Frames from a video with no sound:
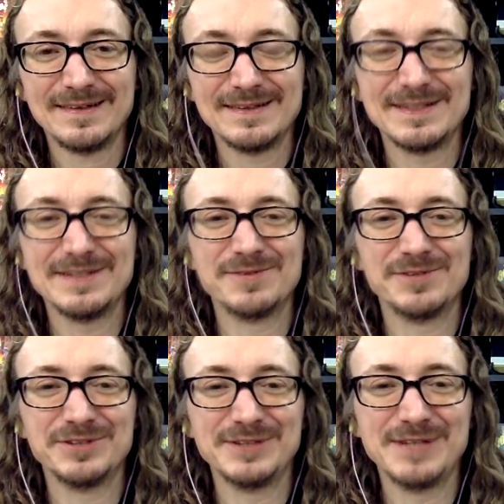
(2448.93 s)
You said you were
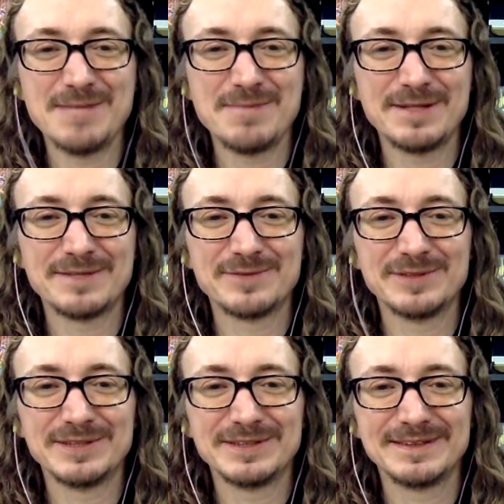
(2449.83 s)
using Game Maker for
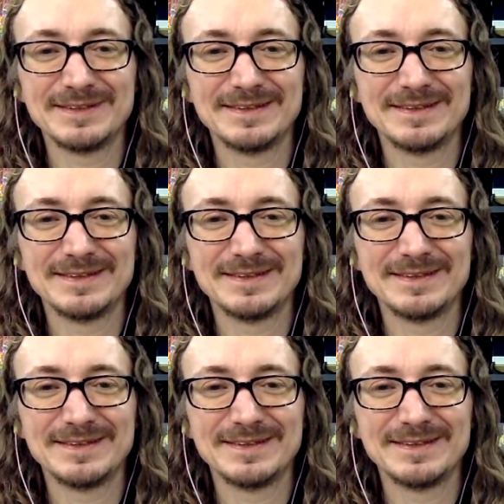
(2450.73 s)
this.